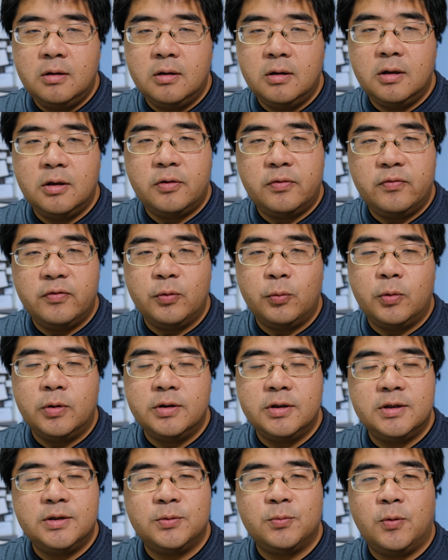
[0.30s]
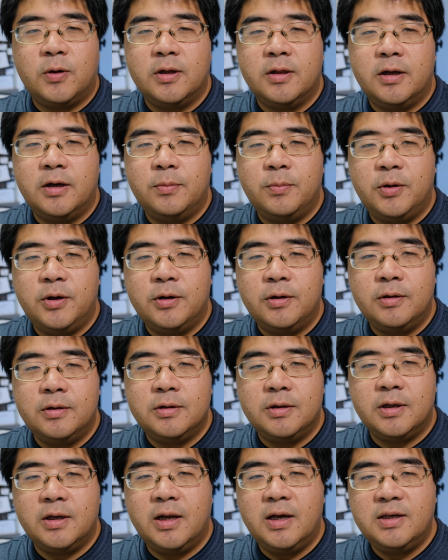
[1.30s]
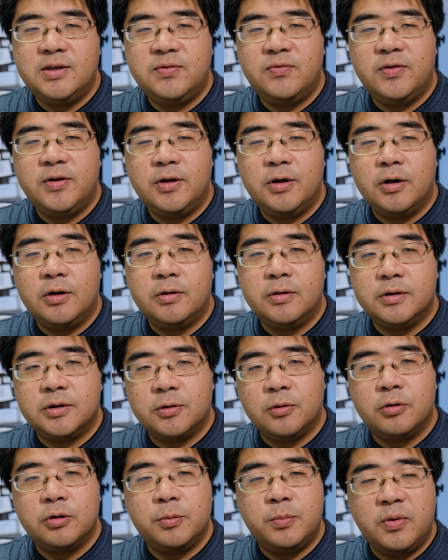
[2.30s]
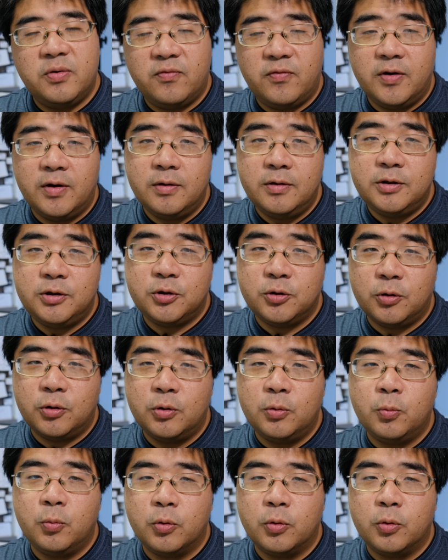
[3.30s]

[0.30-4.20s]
Hello everyone, this is Wylam here. In today's video, it's going to be fairly short.